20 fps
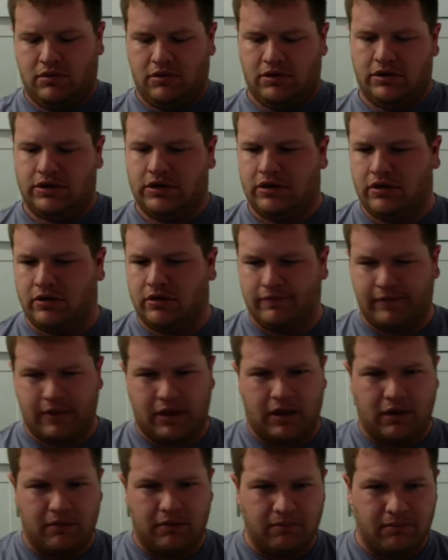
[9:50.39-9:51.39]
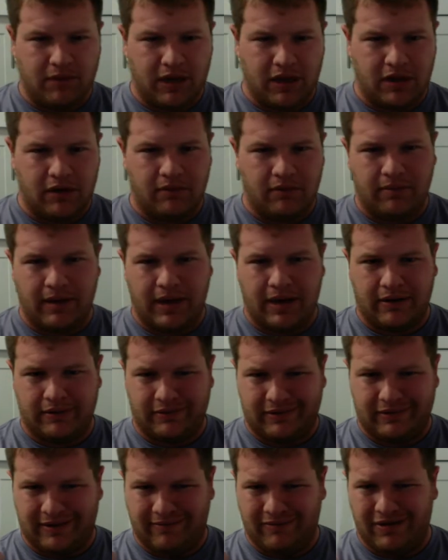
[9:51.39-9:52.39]
So I make it
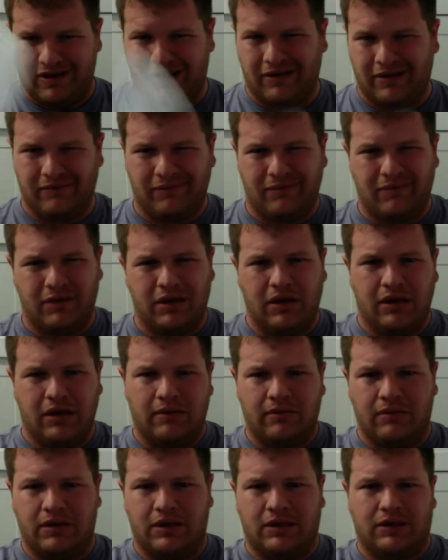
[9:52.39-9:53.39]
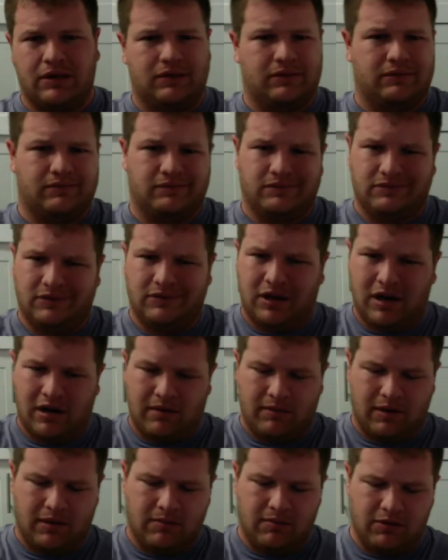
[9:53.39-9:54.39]
about that big, medium to long
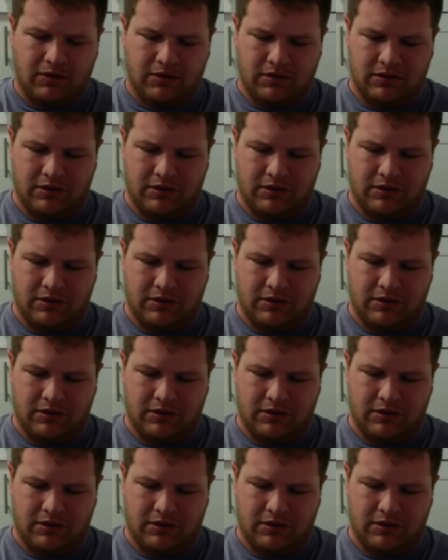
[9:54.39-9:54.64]
bubble.